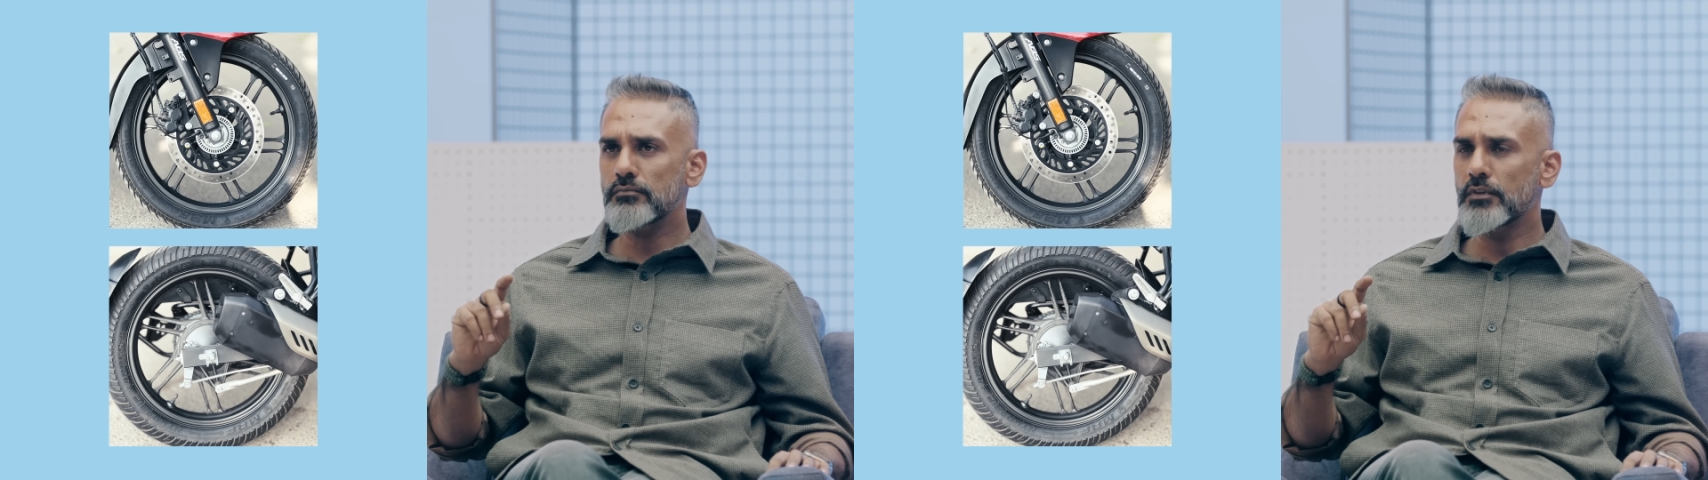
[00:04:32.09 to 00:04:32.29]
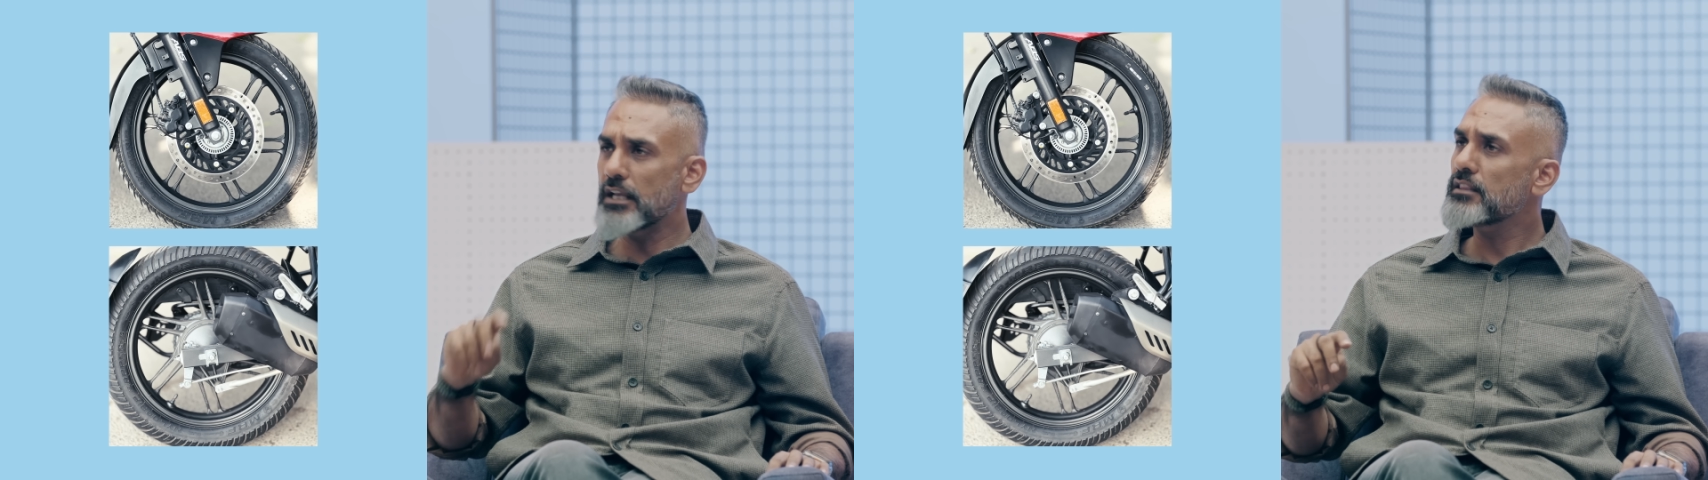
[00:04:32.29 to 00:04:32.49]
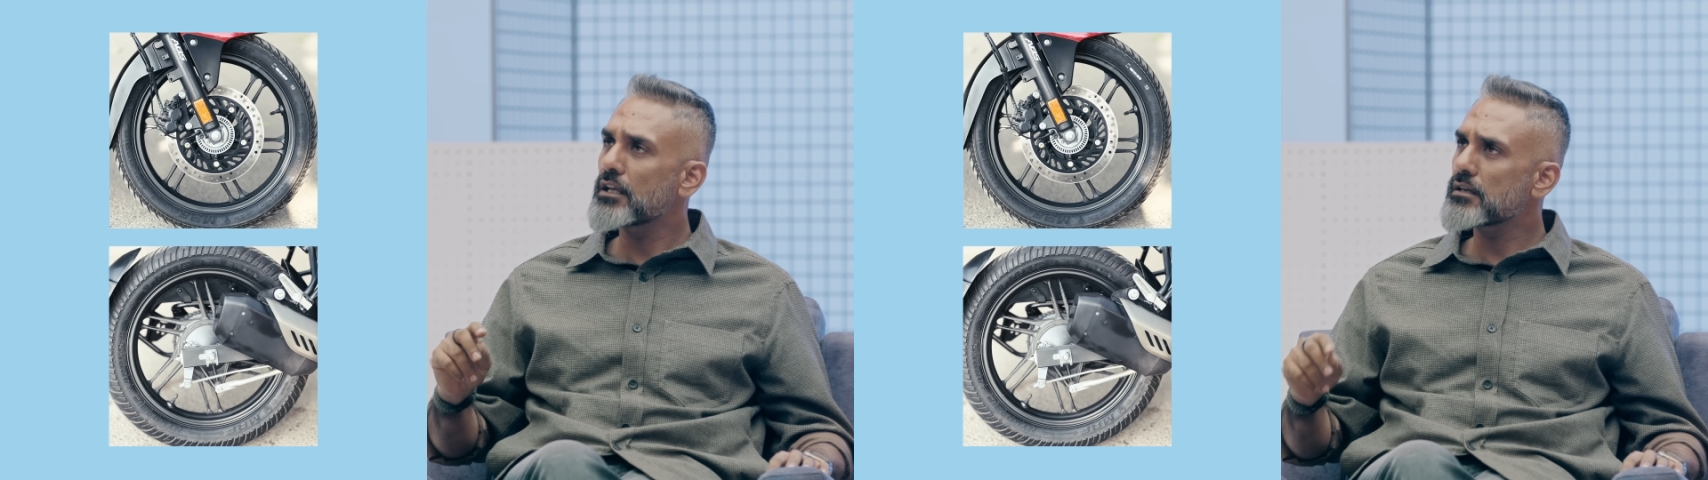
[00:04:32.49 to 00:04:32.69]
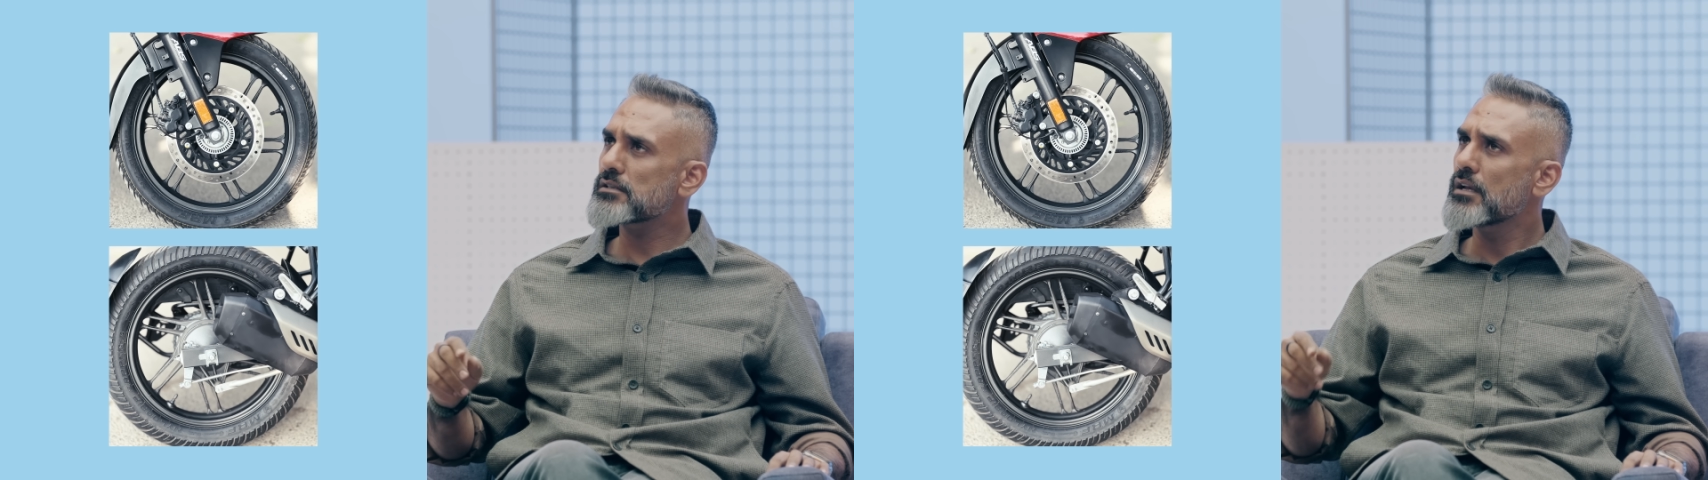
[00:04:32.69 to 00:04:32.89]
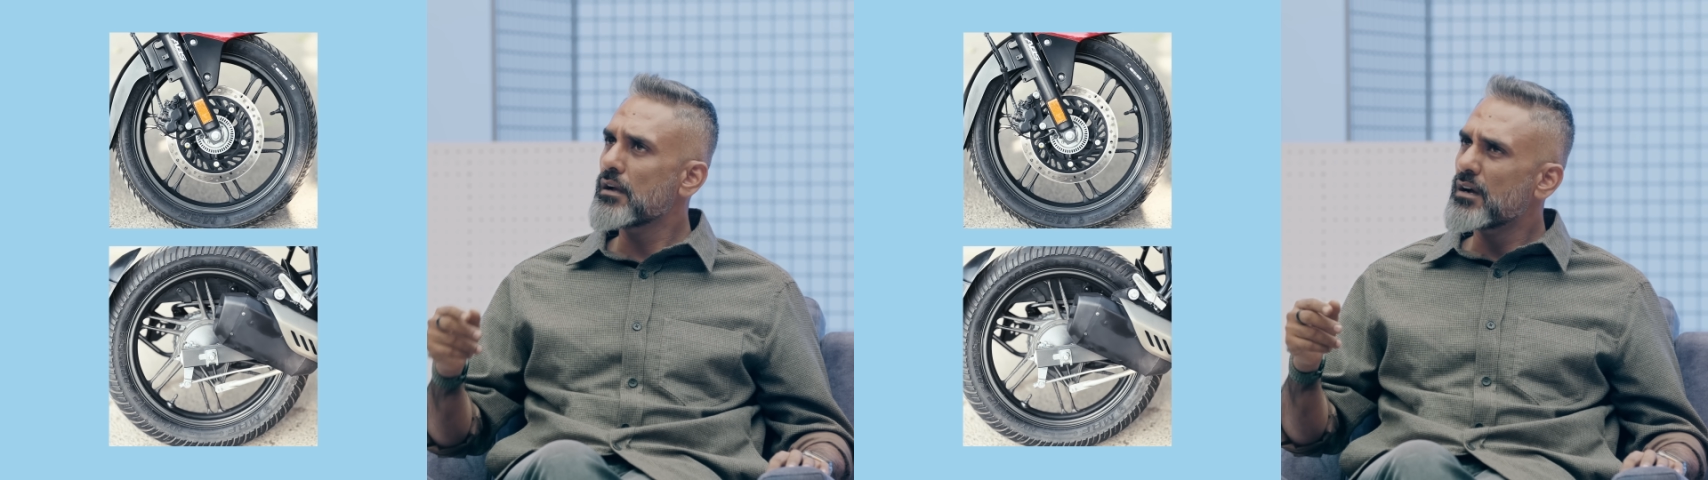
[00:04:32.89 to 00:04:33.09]
Then there
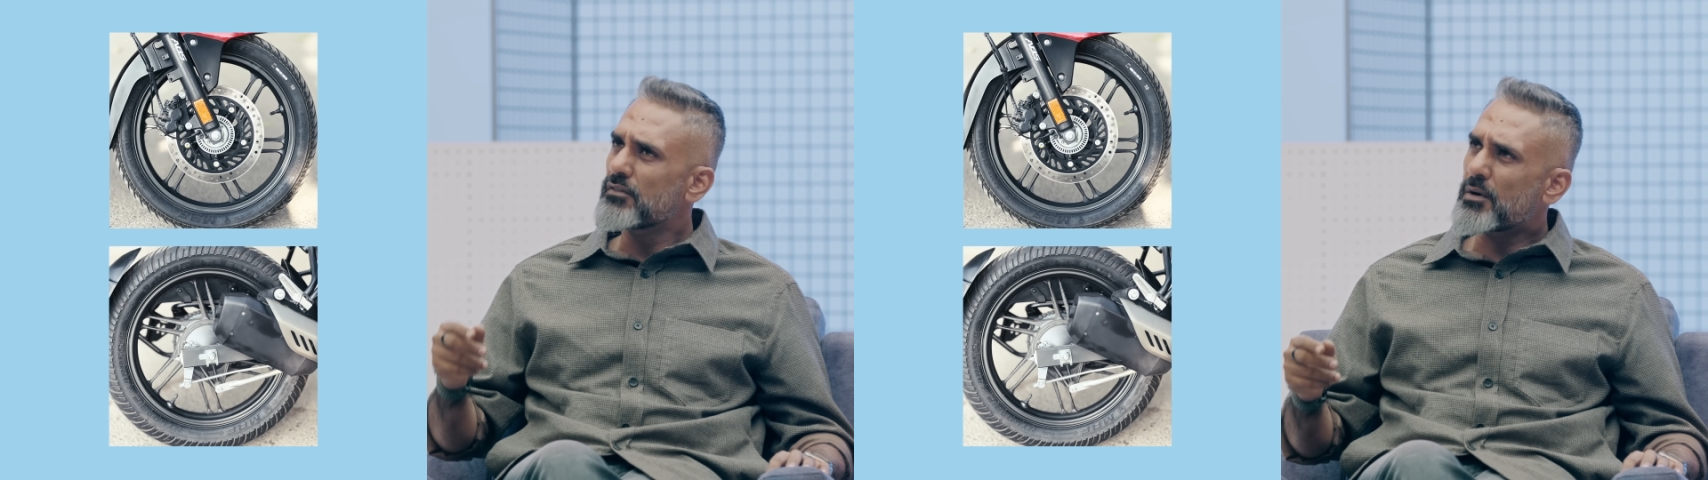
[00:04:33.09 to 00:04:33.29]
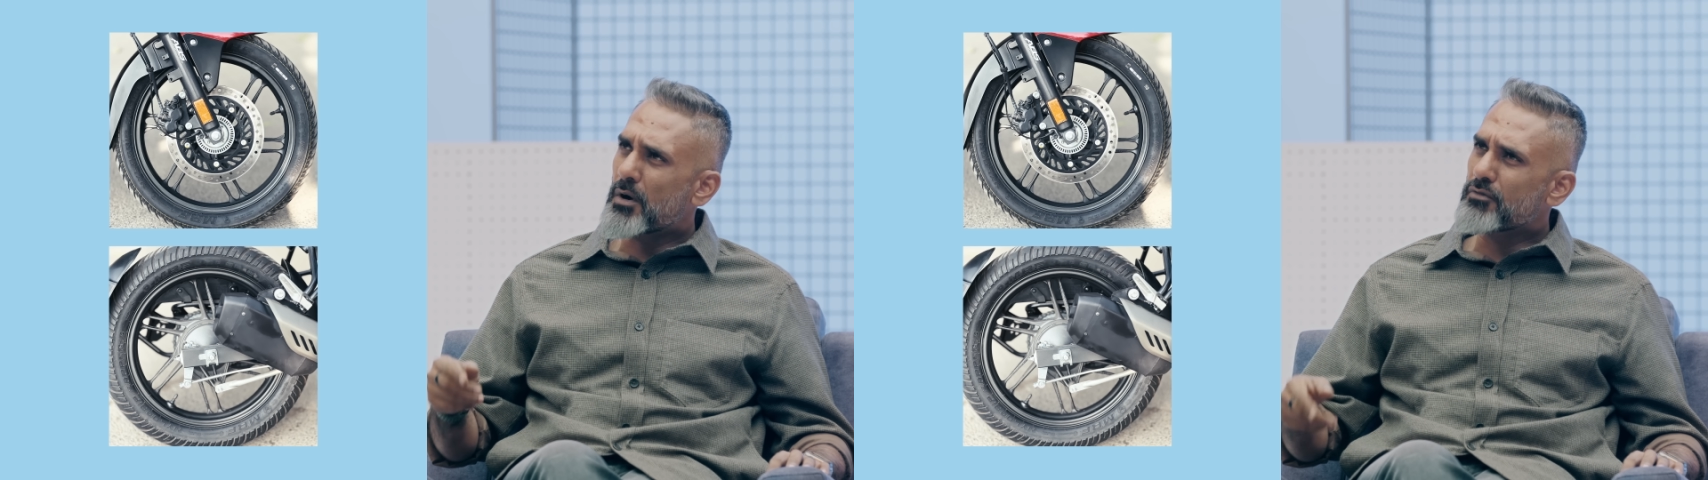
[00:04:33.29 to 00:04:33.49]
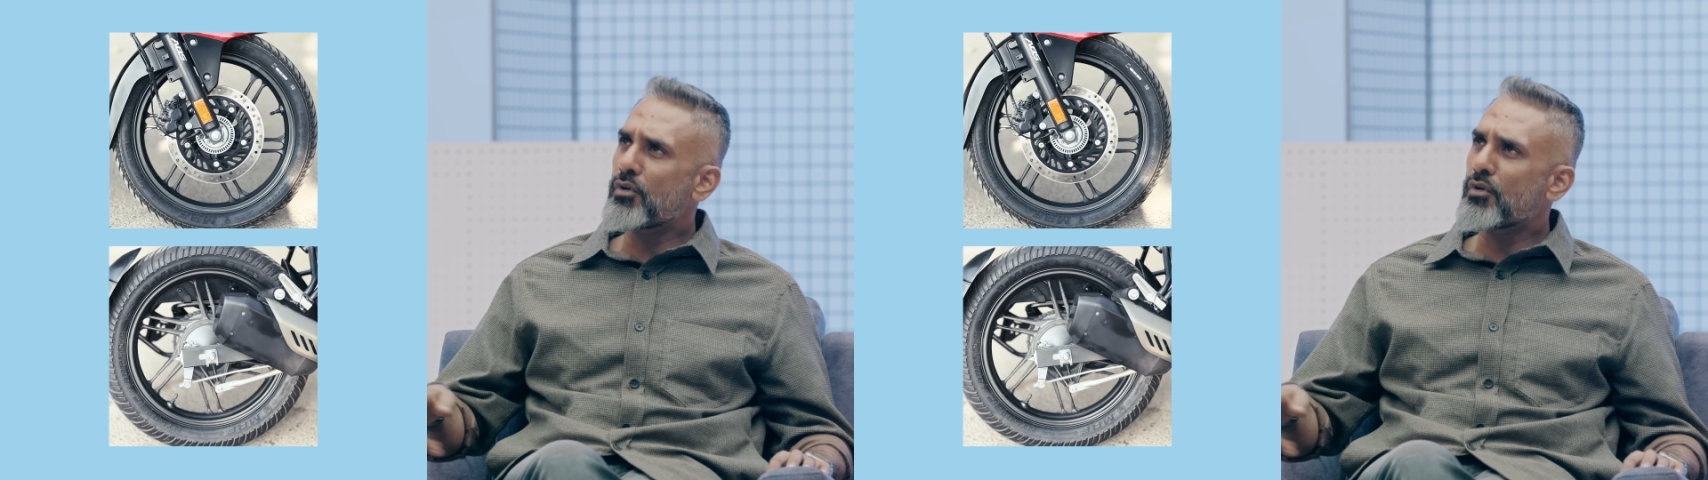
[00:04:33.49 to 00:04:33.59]
is about